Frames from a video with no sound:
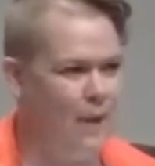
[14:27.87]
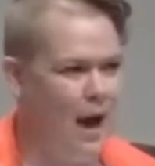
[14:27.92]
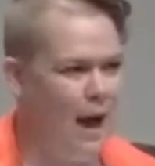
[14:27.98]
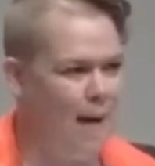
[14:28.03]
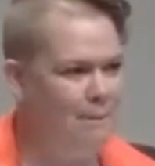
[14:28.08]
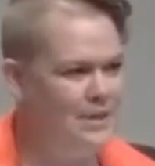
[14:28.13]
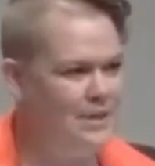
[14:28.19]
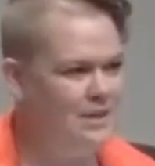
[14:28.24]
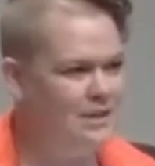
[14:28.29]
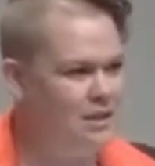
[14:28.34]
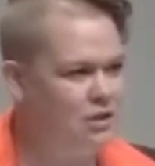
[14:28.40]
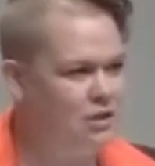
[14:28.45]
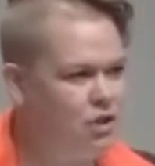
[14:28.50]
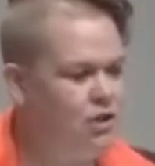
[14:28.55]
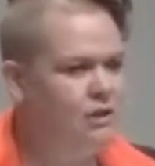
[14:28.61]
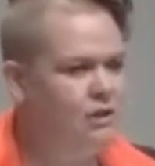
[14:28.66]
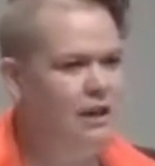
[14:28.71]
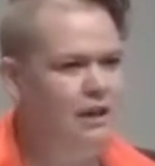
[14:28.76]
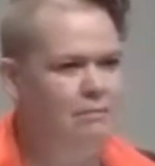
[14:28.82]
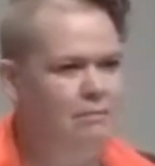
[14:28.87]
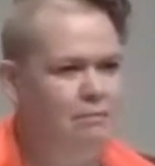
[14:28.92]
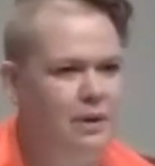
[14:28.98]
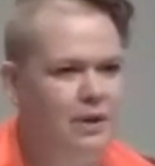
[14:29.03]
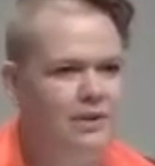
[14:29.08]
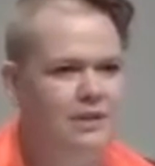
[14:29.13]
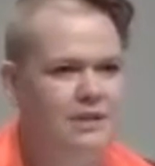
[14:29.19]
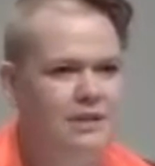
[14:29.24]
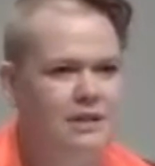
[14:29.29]
oppositional
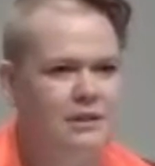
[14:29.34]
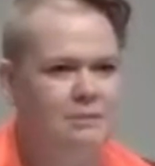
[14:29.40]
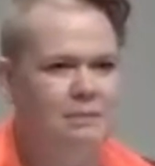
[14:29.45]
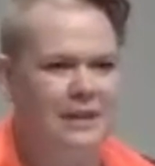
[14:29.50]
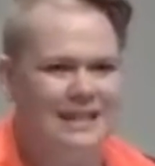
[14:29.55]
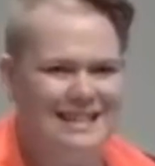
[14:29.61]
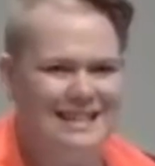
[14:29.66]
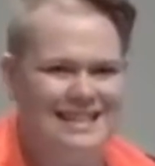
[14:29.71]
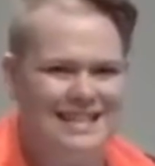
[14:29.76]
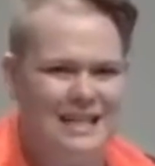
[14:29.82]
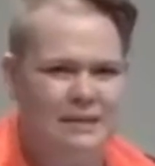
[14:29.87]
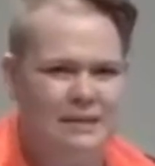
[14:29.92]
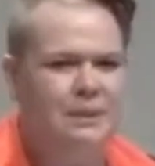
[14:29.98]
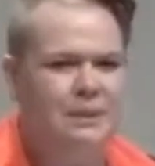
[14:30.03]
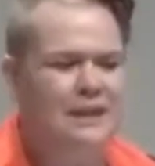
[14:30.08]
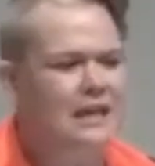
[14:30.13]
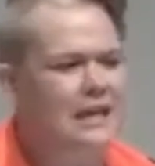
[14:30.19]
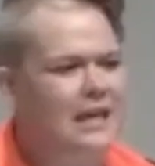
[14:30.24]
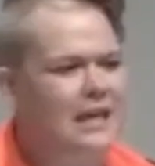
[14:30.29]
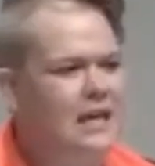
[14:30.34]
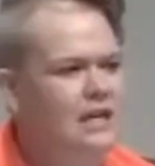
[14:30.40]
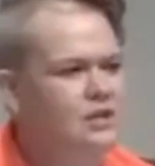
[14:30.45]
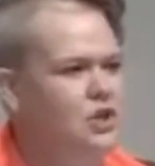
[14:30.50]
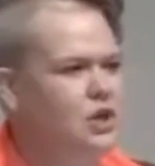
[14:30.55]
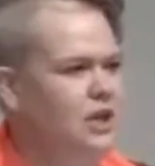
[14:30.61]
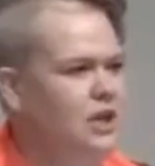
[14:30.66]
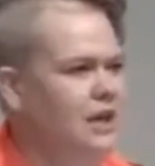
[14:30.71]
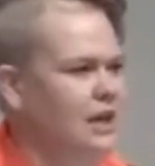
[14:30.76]
impulses, but deeply
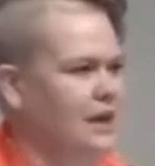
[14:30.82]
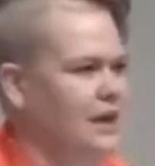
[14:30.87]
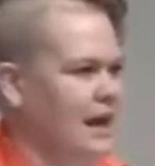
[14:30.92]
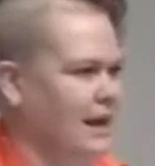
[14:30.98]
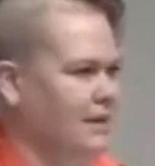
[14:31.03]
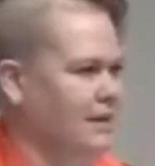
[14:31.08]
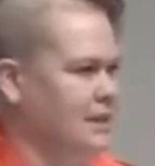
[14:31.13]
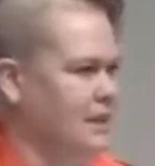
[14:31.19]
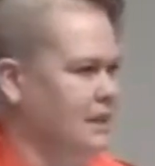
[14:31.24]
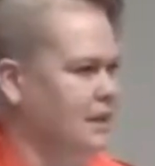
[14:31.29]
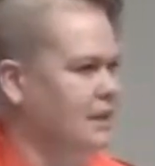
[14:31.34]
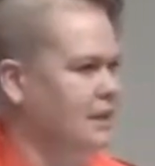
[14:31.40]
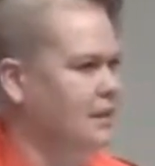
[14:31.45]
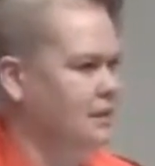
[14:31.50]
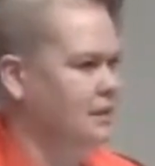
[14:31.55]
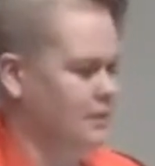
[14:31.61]
interconnected.